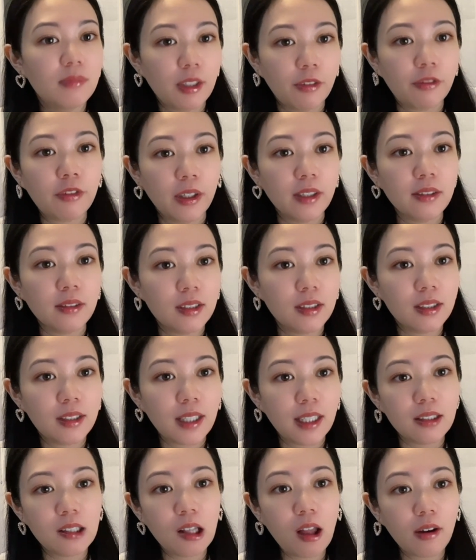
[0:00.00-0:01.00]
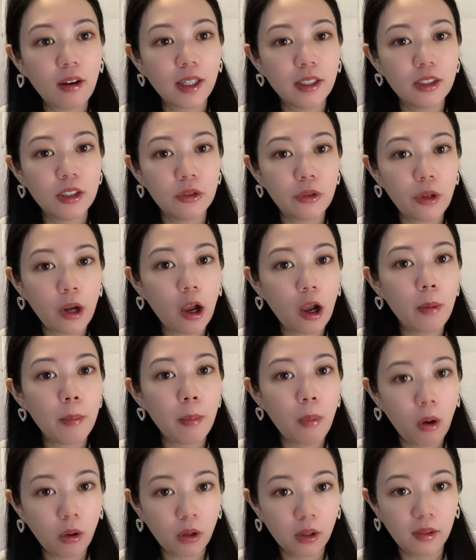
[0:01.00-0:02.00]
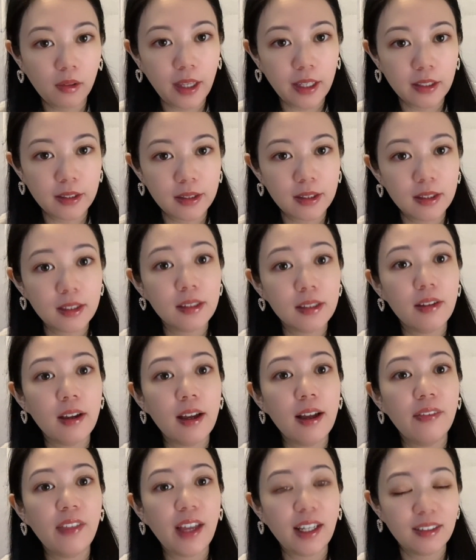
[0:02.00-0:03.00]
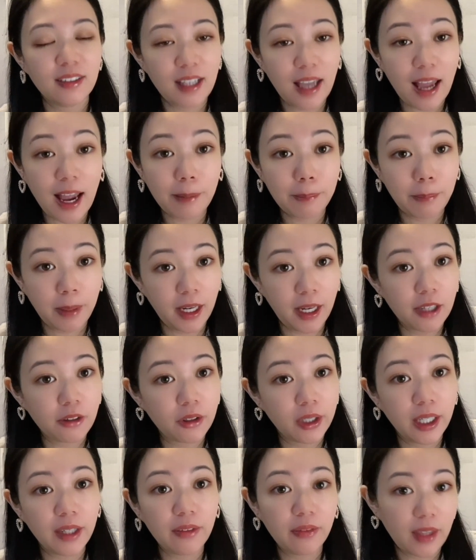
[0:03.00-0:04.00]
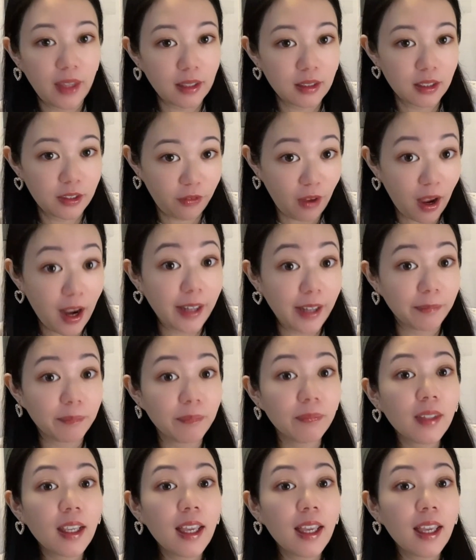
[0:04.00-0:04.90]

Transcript: difference. As long as you know more or less that time period, that's fine.